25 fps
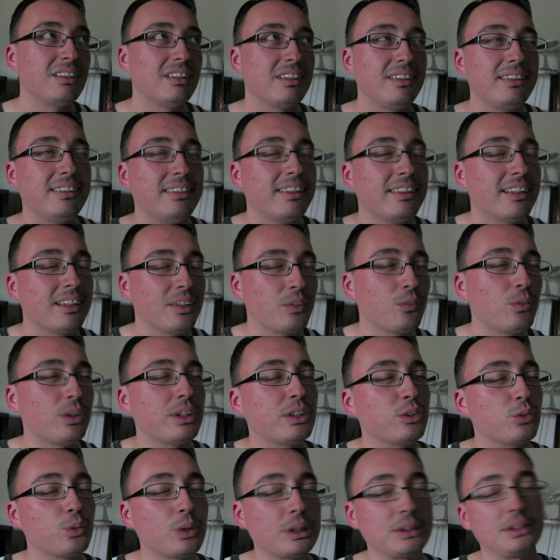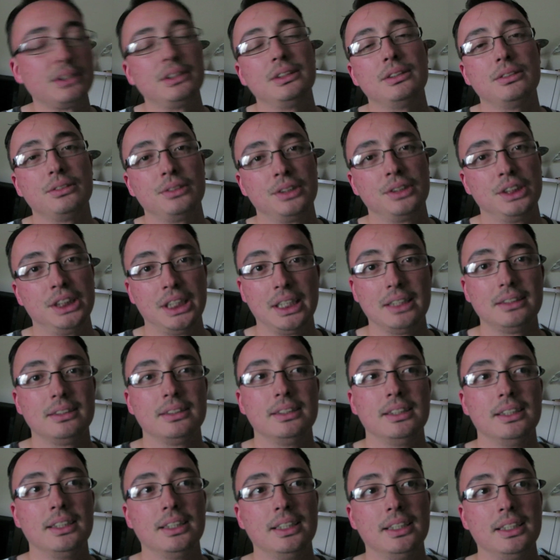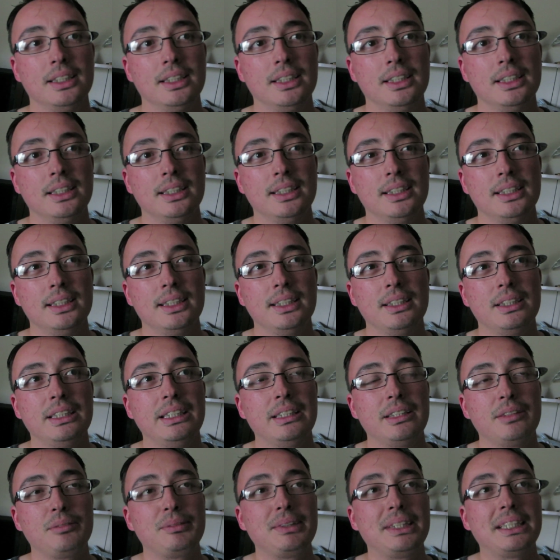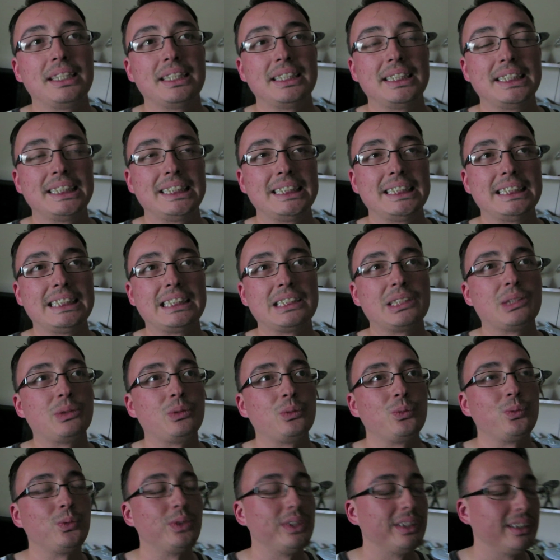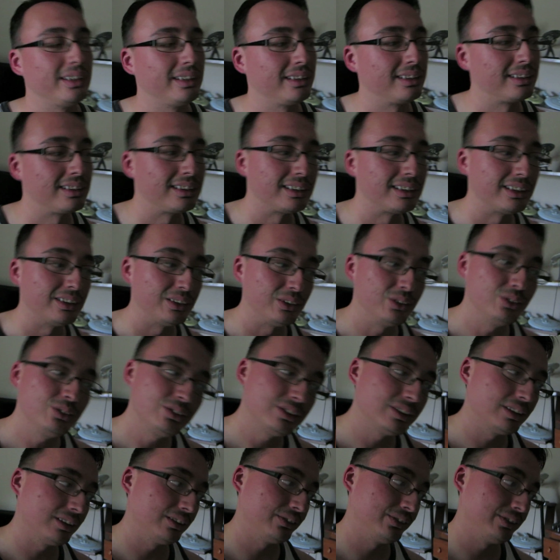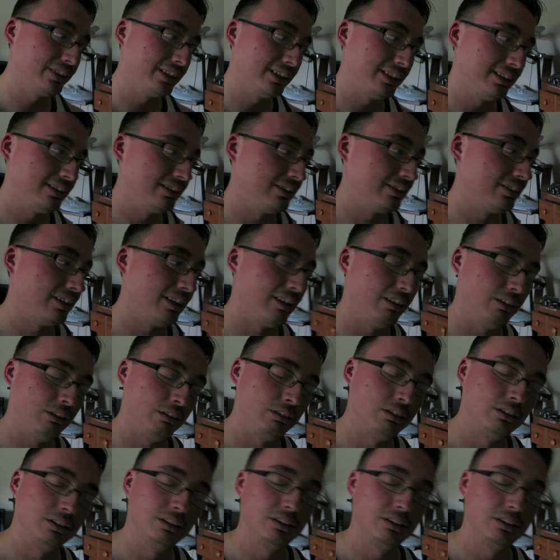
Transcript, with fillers: not with original shit, because with the new Star Trek, you know,